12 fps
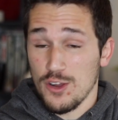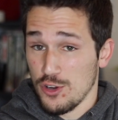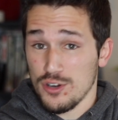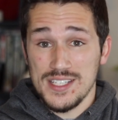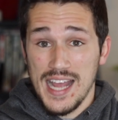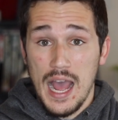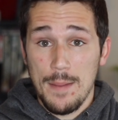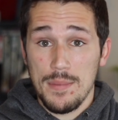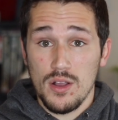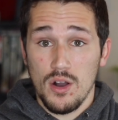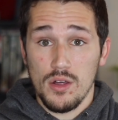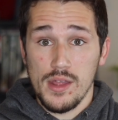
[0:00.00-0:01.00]
out. You're
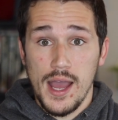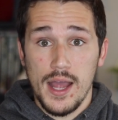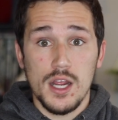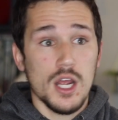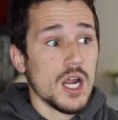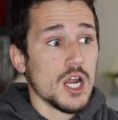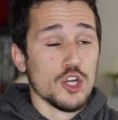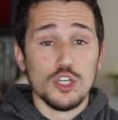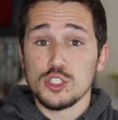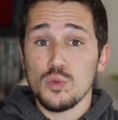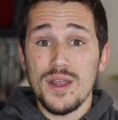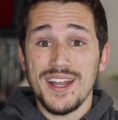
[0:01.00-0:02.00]
untapping all that you're
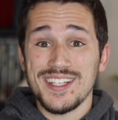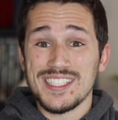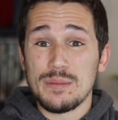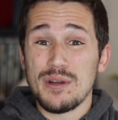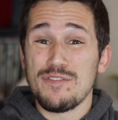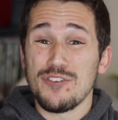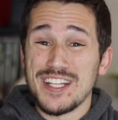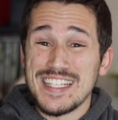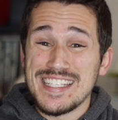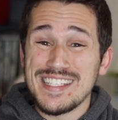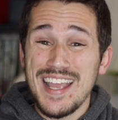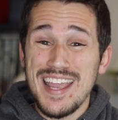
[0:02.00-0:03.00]
swinging at somebody for an
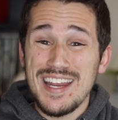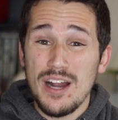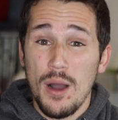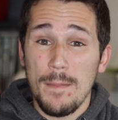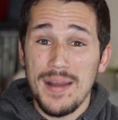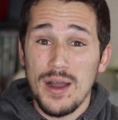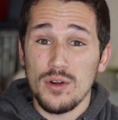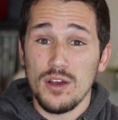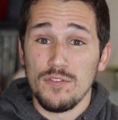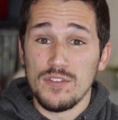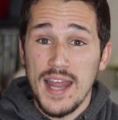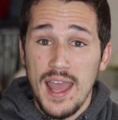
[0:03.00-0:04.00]
insane amount
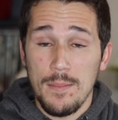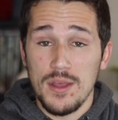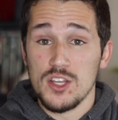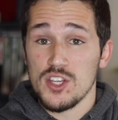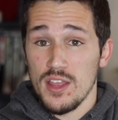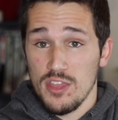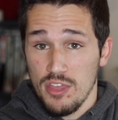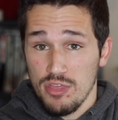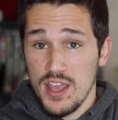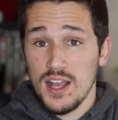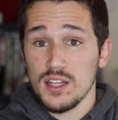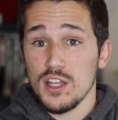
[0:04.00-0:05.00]
of damage. And the
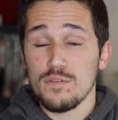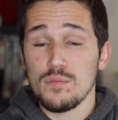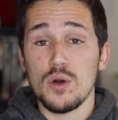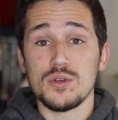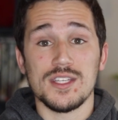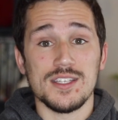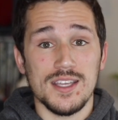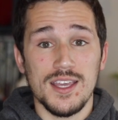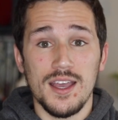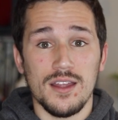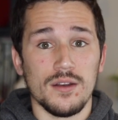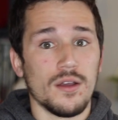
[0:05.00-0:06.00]
thing I love most is
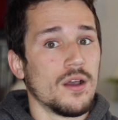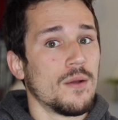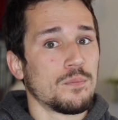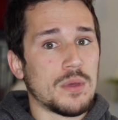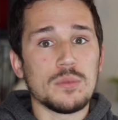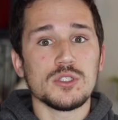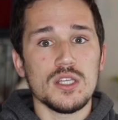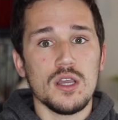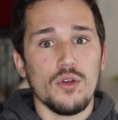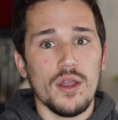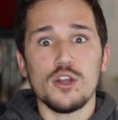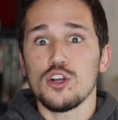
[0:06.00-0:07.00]
again, people see
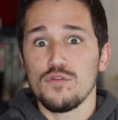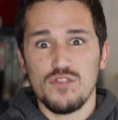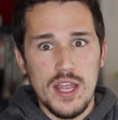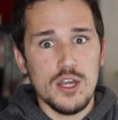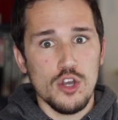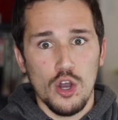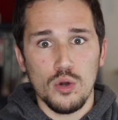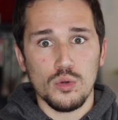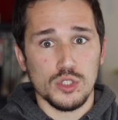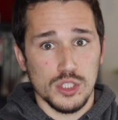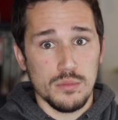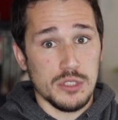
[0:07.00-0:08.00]
a crater hoof, they
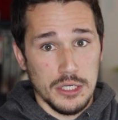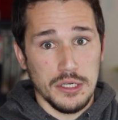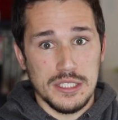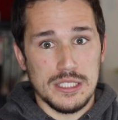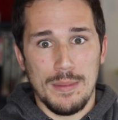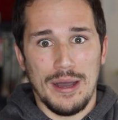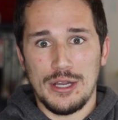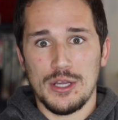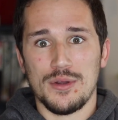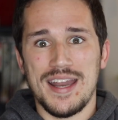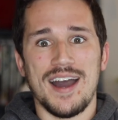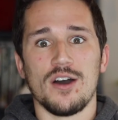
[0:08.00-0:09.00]
know something serious is about to
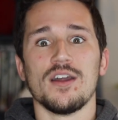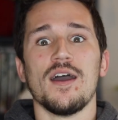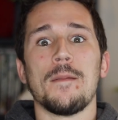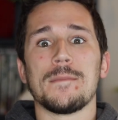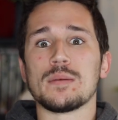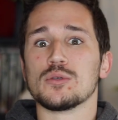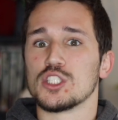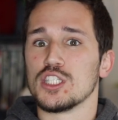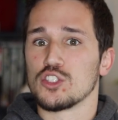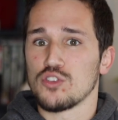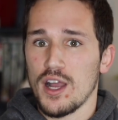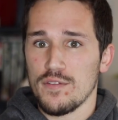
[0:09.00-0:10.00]
go down. People see
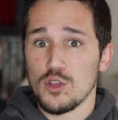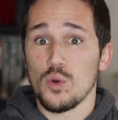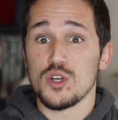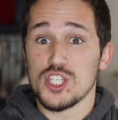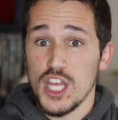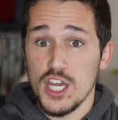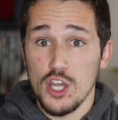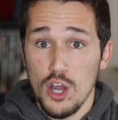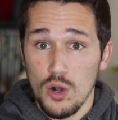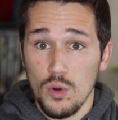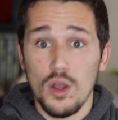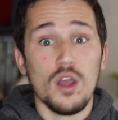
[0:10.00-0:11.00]
a triumph of the hordes, they
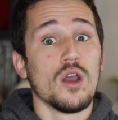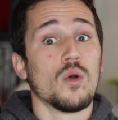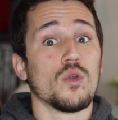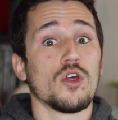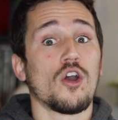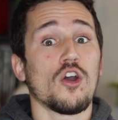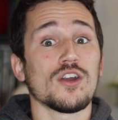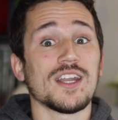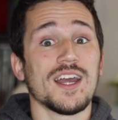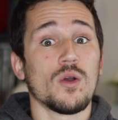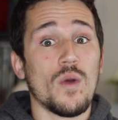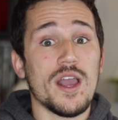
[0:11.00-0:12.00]
know. With a card
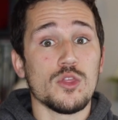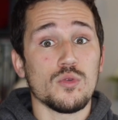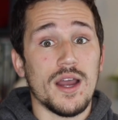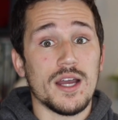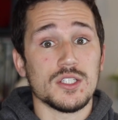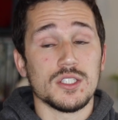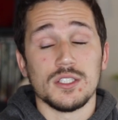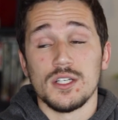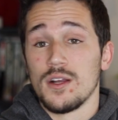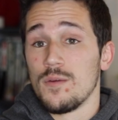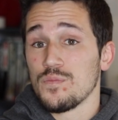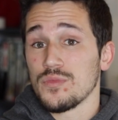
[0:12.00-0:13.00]
like Wake
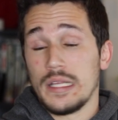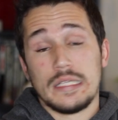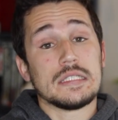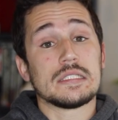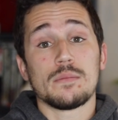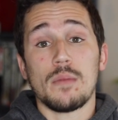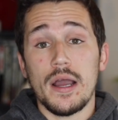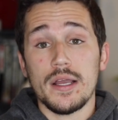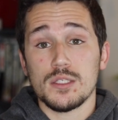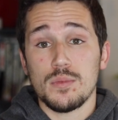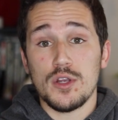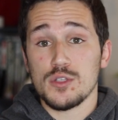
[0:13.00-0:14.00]
Thrasher, at least in my
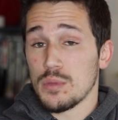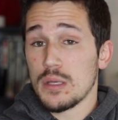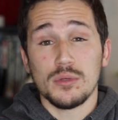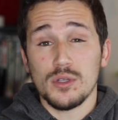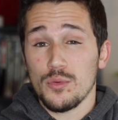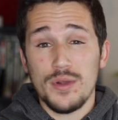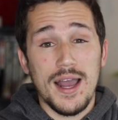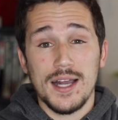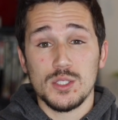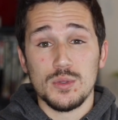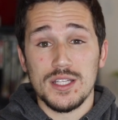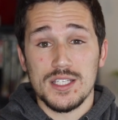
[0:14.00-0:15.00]
experience, people don't
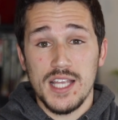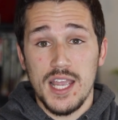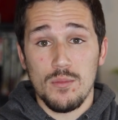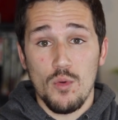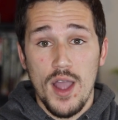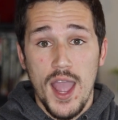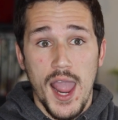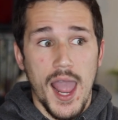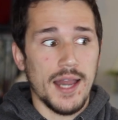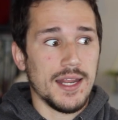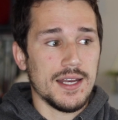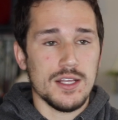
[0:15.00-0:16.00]
react to it the same way.
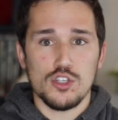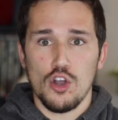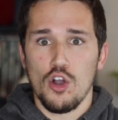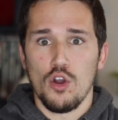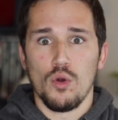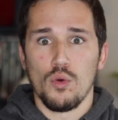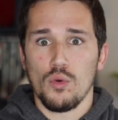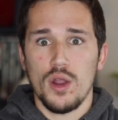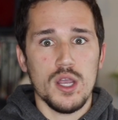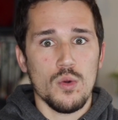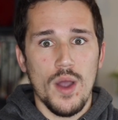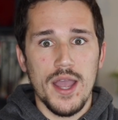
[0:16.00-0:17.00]
And it is a
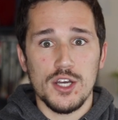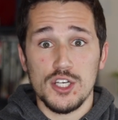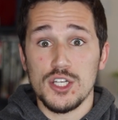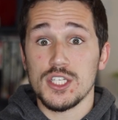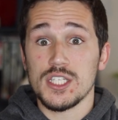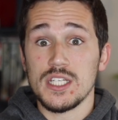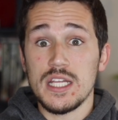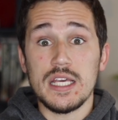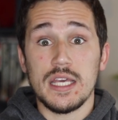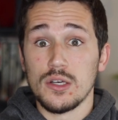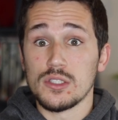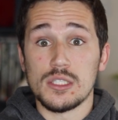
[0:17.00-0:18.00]
great way to just
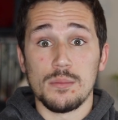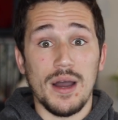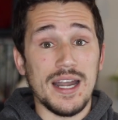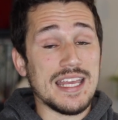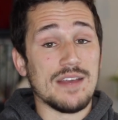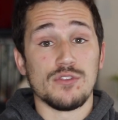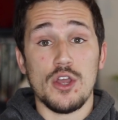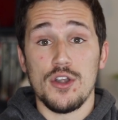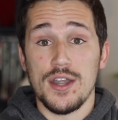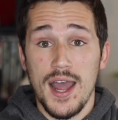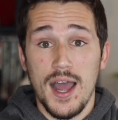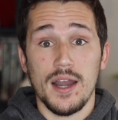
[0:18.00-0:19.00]
sneak kill somebody if they're
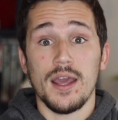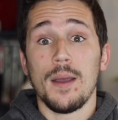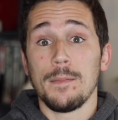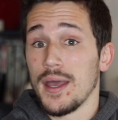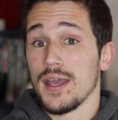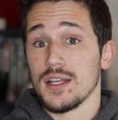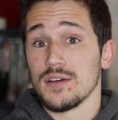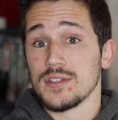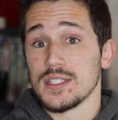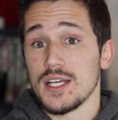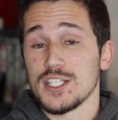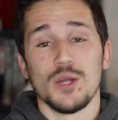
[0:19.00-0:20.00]
not paying enough
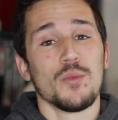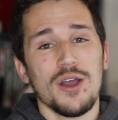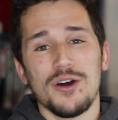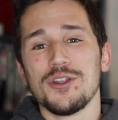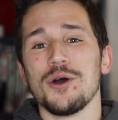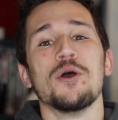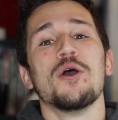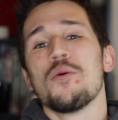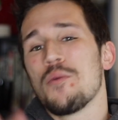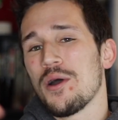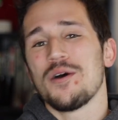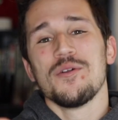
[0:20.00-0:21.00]
attention. We all know,
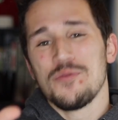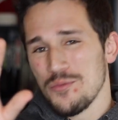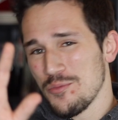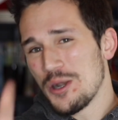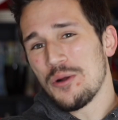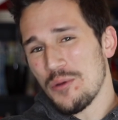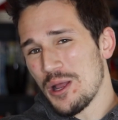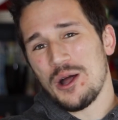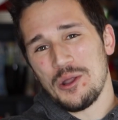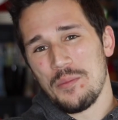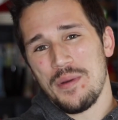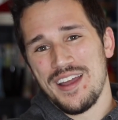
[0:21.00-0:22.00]
we all, we don't, we
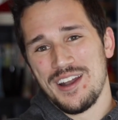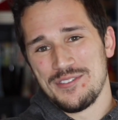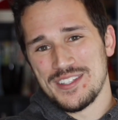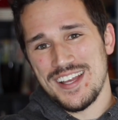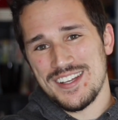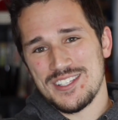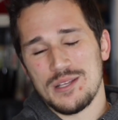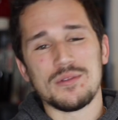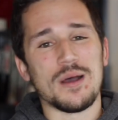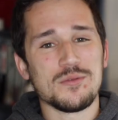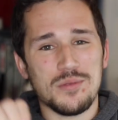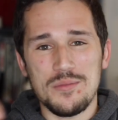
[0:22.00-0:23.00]
all don't pay enough attention
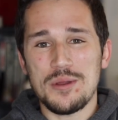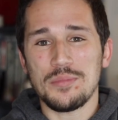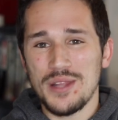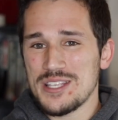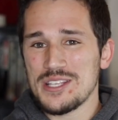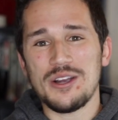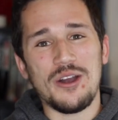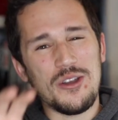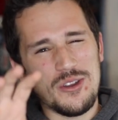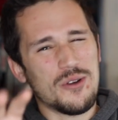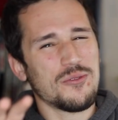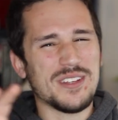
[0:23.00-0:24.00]
sometimes. Somebody plays a
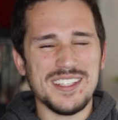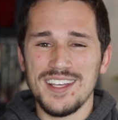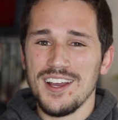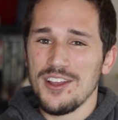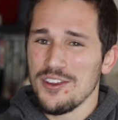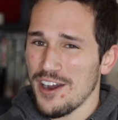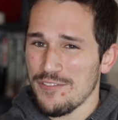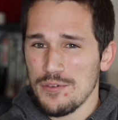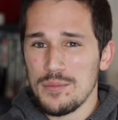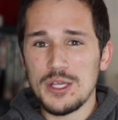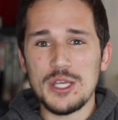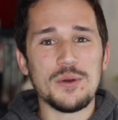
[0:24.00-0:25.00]
card, you don't really, you're not
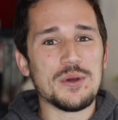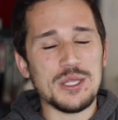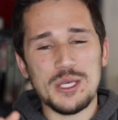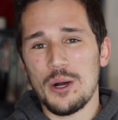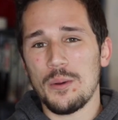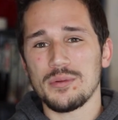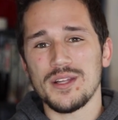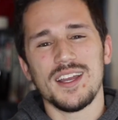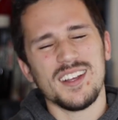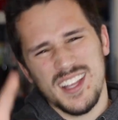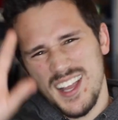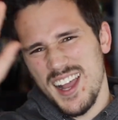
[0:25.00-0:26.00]
familiar with it, you don't
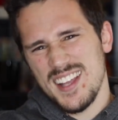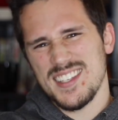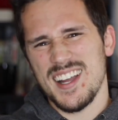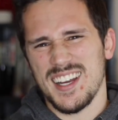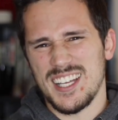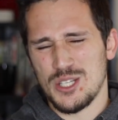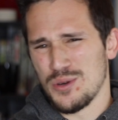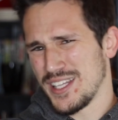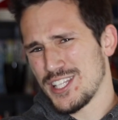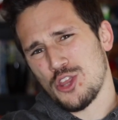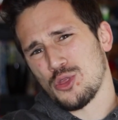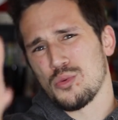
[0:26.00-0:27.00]
play, like, that's ah, not gonna do it.
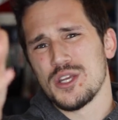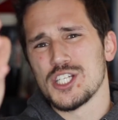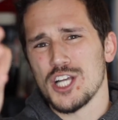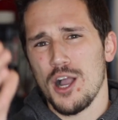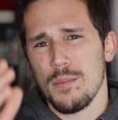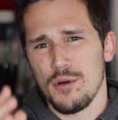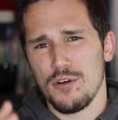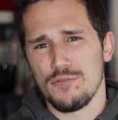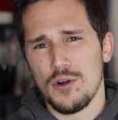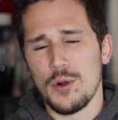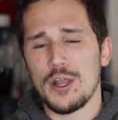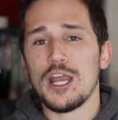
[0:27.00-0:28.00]
It's a three drop
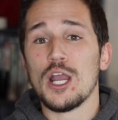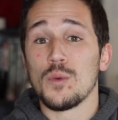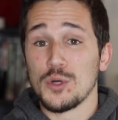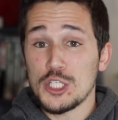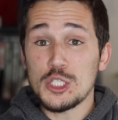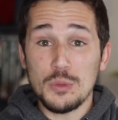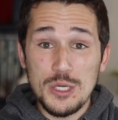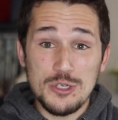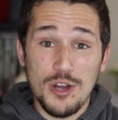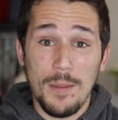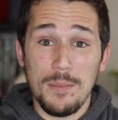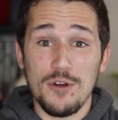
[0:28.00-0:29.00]
merfolk. Well, this three
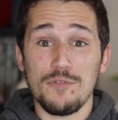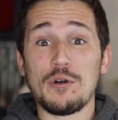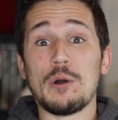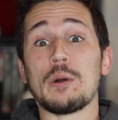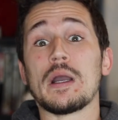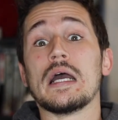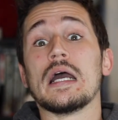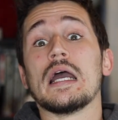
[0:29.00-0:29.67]
drop merfolk